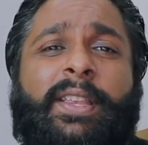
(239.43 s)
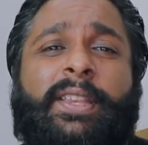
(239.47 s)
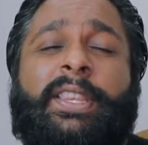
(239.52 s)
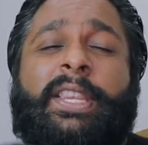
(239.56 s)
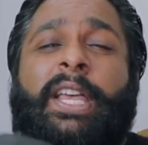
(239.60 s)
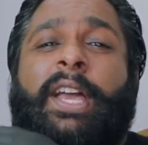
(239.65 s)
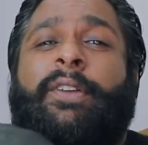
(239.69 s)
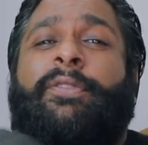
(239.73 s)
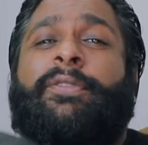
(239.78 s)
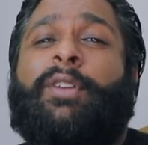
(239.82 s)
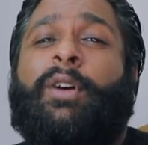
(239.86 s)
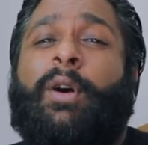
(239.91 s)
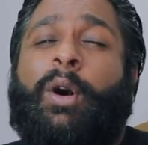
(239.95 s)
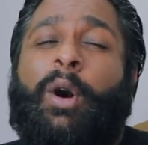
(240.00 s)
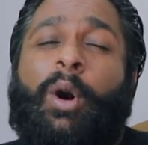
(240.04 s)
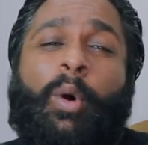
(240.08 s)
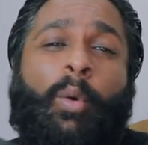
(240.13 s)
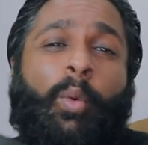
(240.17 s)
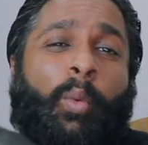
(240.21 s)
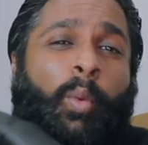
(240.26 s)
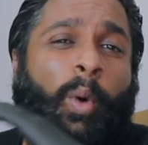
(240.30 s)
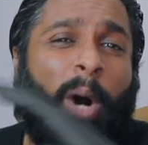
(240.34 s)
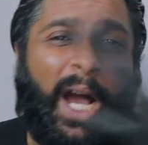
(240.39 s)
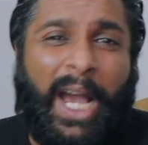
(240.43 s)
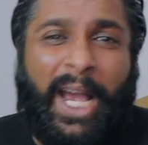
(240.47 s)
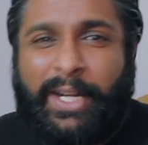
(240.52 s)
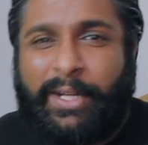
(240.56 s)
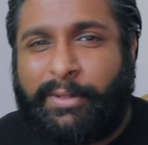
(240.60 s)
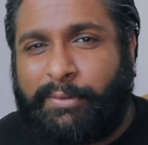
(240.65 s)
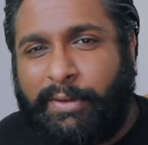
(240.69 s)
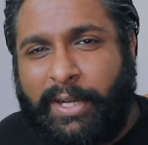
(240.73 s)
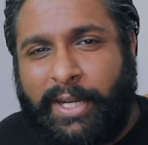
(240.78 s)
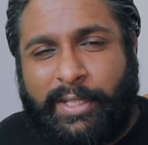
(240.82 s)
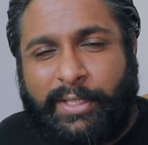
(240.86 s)
they've got a
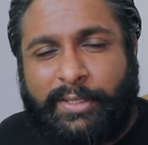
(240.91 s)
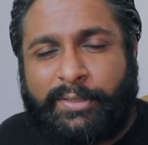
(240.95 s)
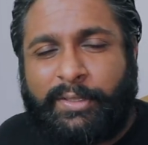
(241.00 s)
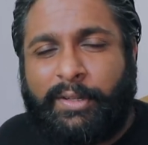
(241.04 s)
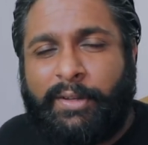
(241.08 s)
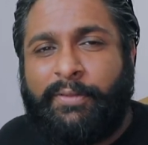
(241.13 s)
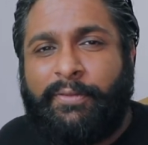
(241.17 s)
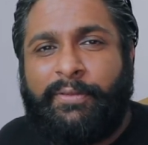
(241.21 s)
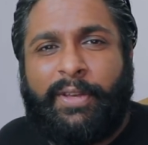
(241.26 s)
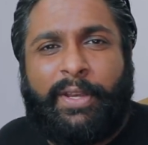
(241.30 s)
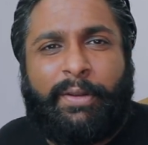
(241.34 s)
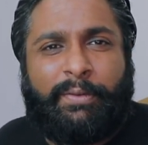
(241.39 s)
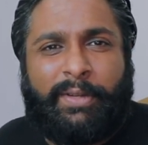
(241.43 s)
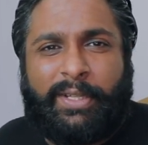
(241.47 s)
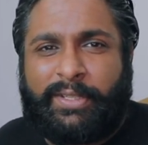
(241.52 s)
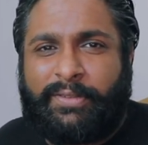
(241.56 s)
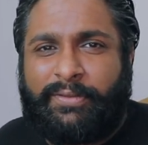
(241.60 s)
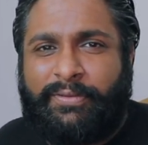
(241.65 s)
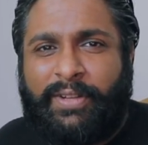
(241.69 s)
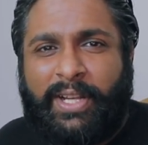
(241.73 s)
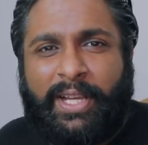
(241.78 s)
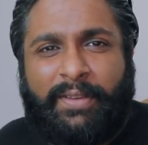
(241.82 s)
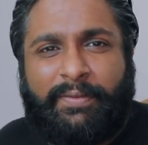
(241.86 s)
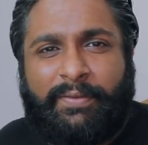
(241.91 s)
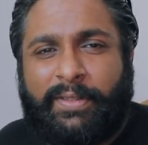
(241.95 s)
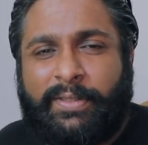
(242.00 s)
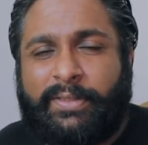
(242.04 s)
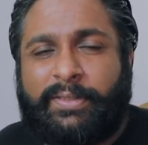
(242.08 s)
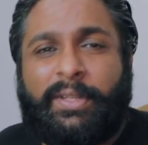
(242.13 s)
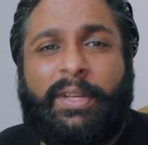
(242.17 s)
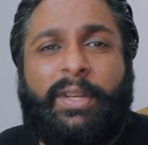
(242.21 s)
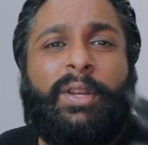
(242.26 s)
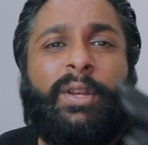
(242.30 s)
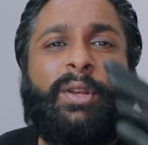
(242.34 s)
wide range of various
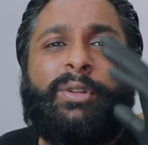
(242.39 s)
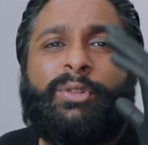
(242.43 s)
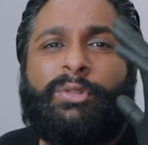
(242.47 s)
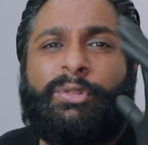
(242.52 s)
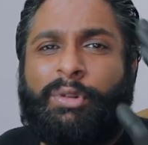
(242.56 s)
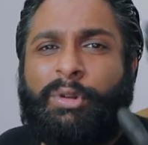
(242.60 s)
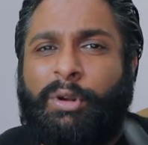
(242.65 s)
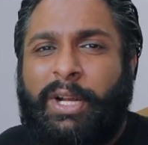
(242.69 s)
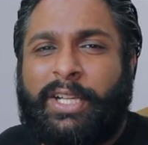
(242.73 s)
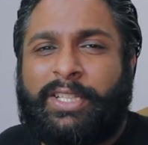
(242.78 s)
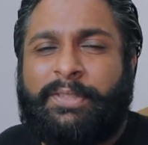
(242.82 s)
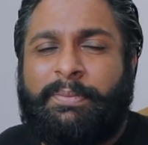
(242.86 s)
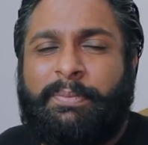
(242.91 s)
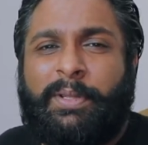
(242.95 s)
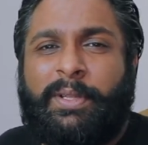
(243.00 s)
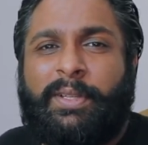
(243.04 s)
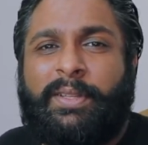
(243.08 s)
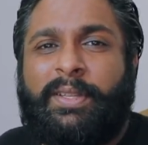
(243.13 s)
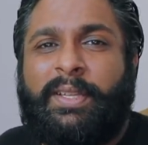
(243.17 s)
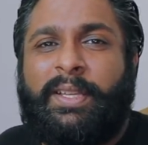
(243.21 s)
flavors. Trust me on